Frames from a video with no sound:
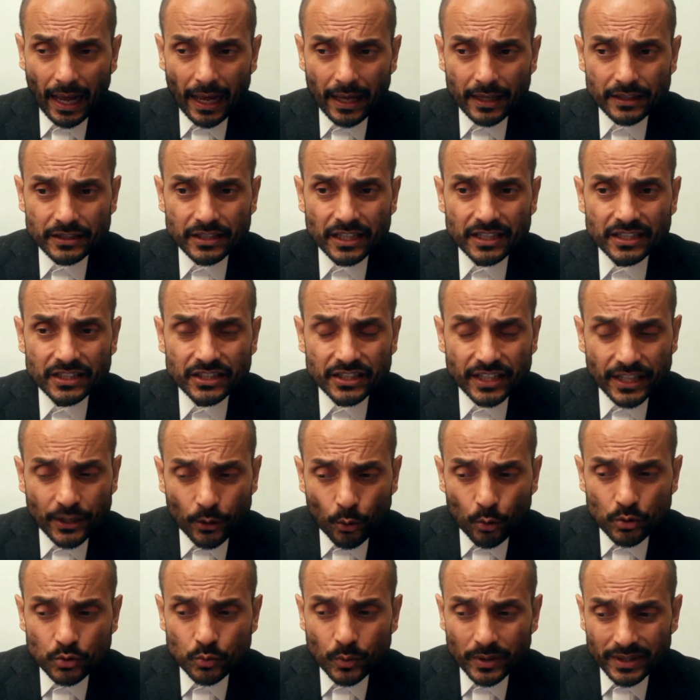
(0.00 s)
that
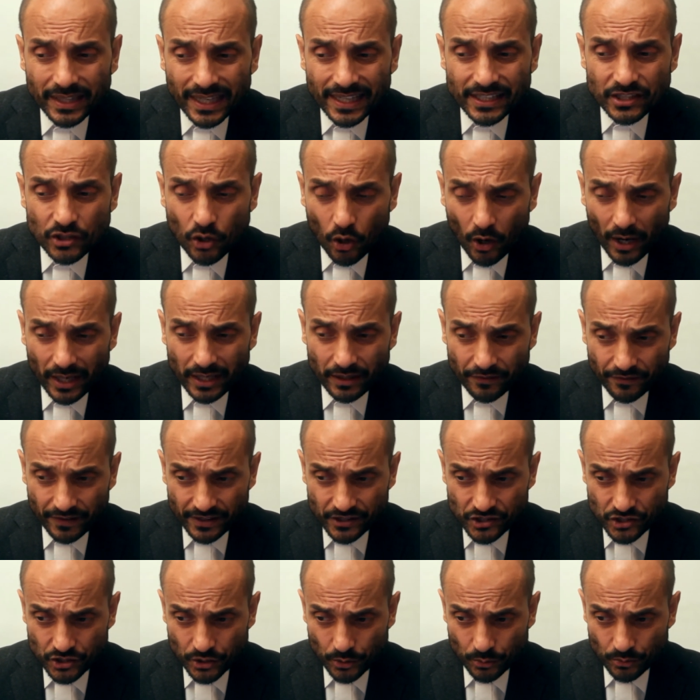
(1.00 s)
deals with these kind of
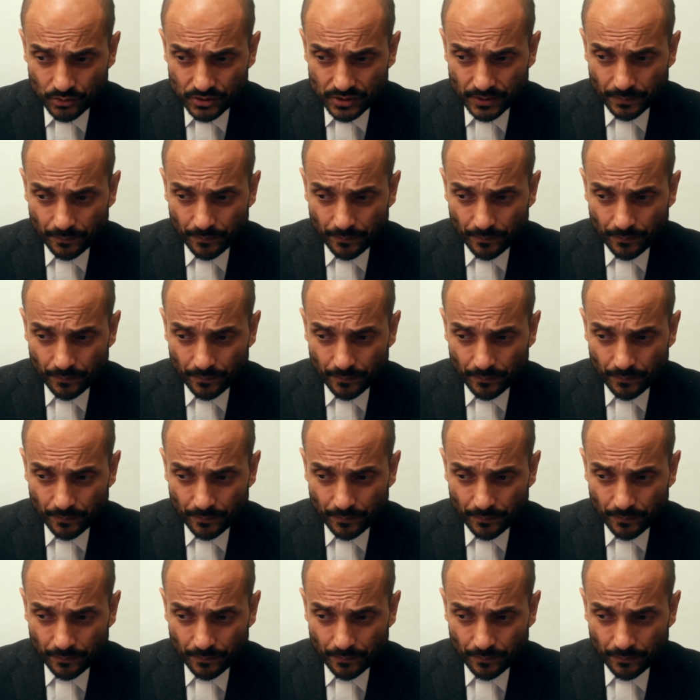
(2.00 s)
issues,